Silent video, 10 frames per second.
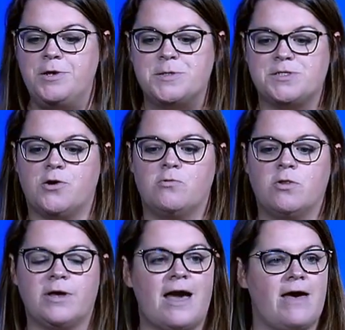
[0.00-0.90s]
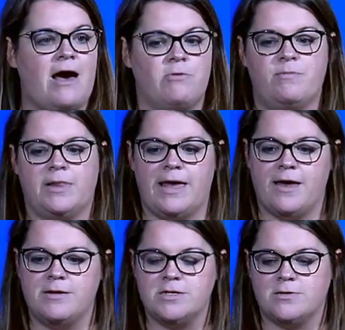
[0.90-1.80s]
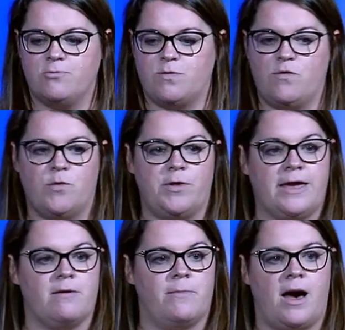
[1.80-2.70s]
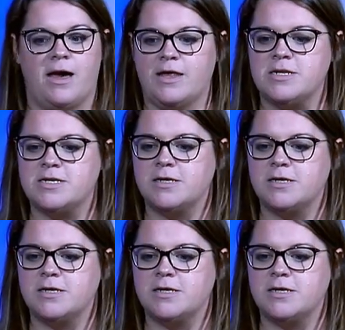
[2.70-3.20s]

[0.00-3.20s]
So we'll look at how we planned with Movable Inc. in mind,